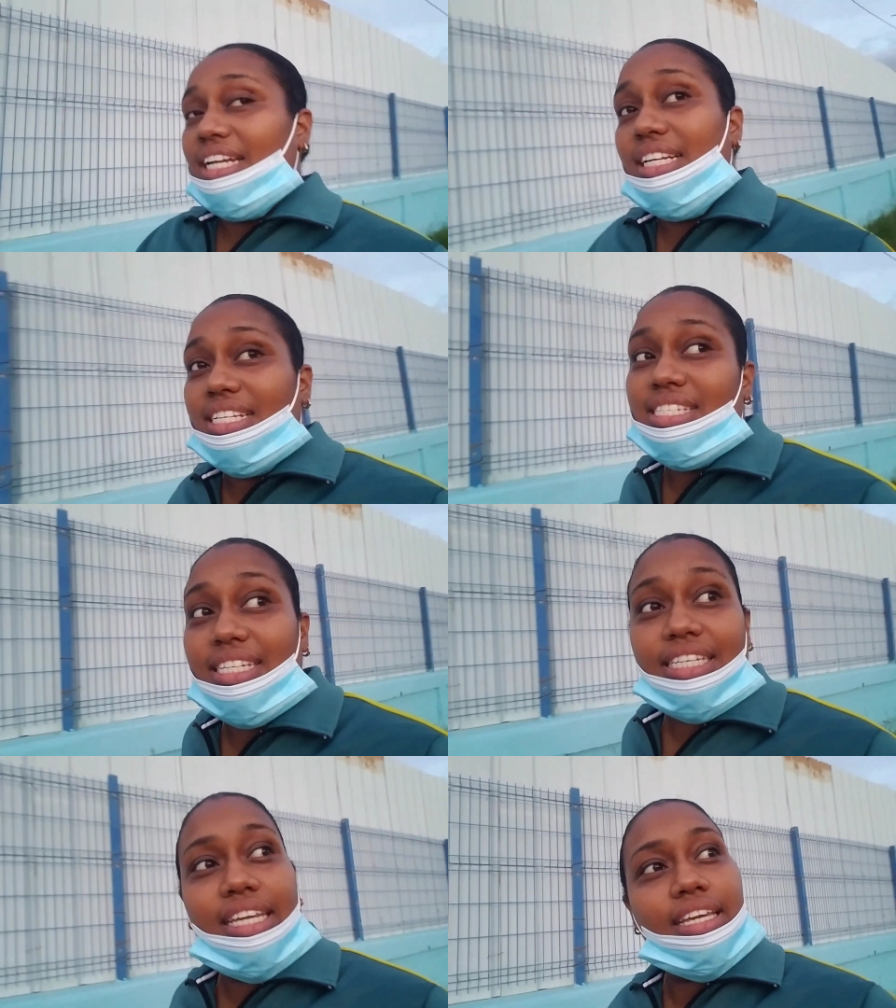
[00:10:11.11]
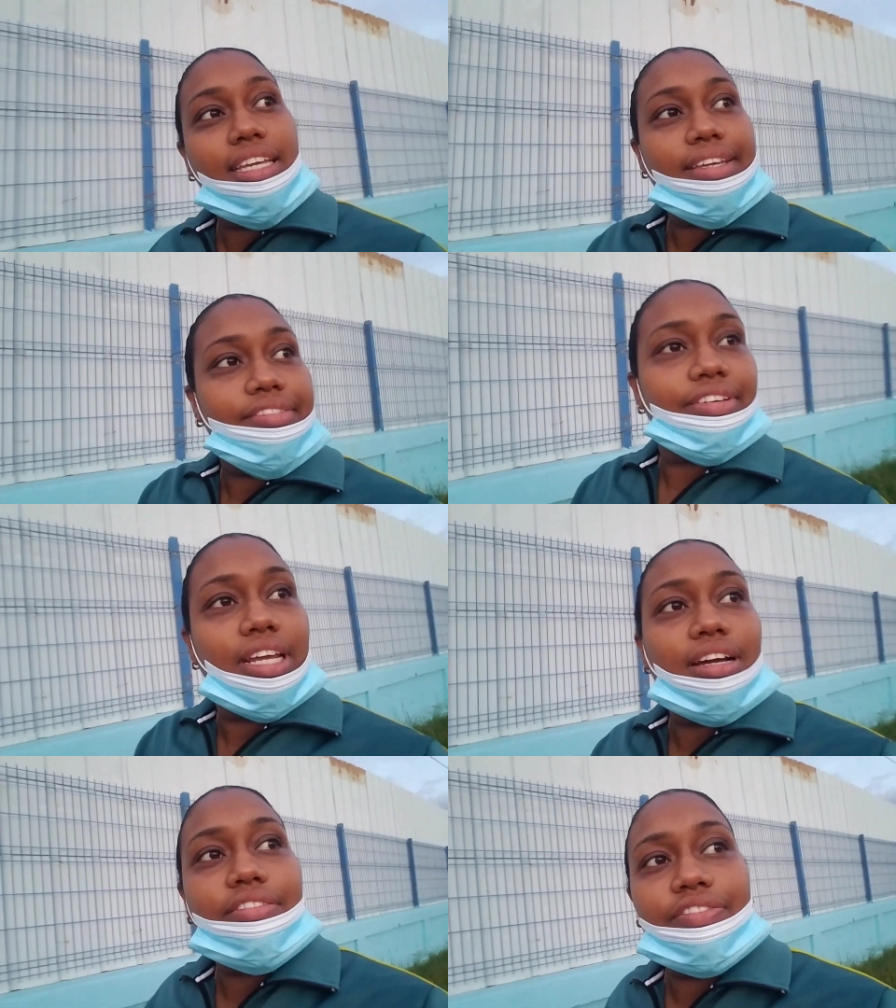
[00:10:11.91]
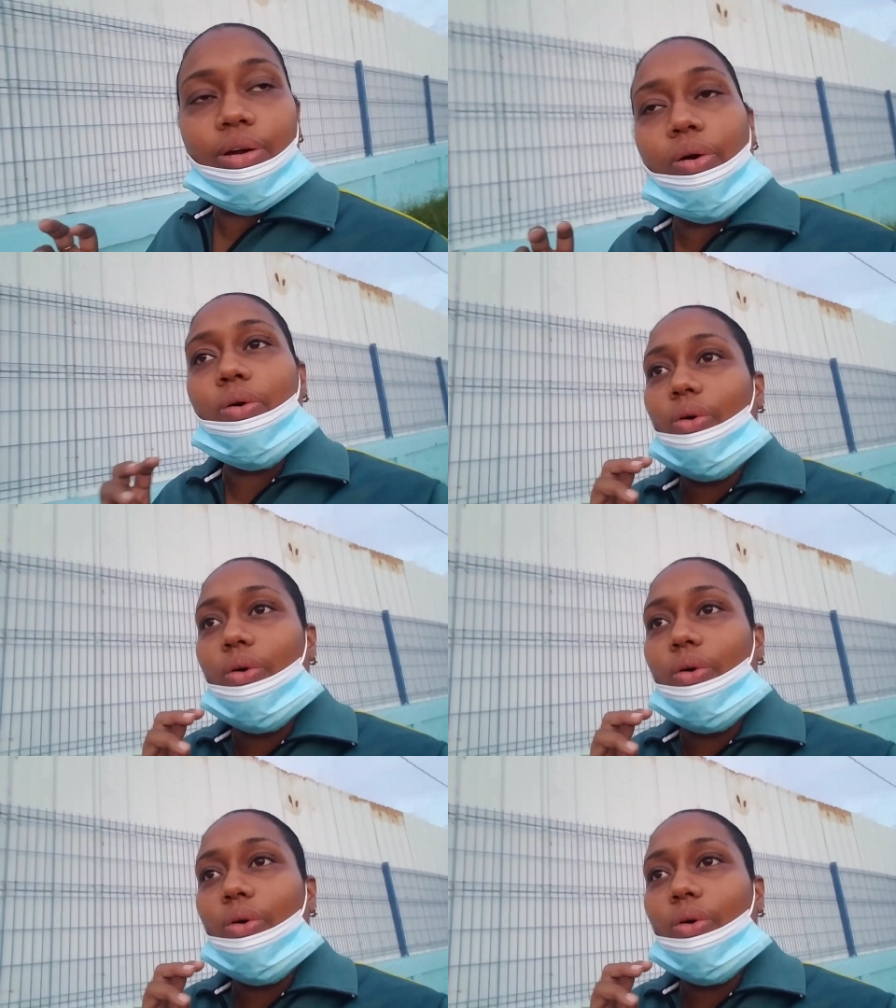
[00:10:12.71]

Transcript: and it is in the evening of